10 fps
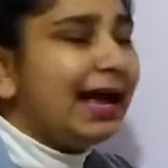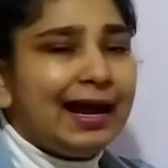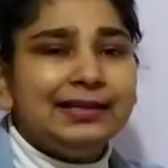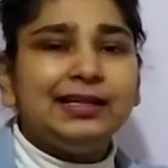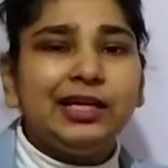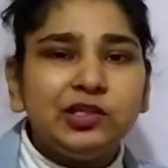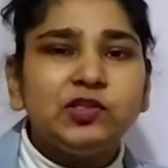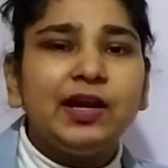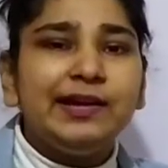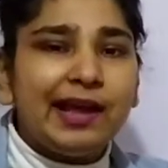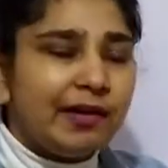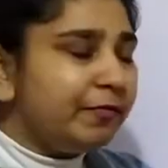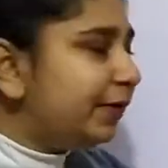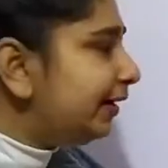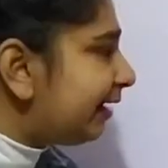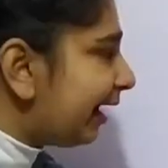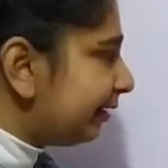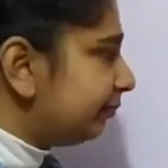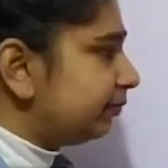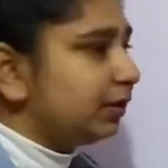that each and every
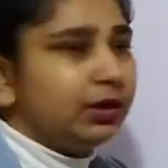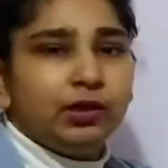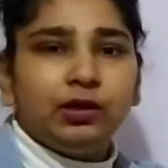time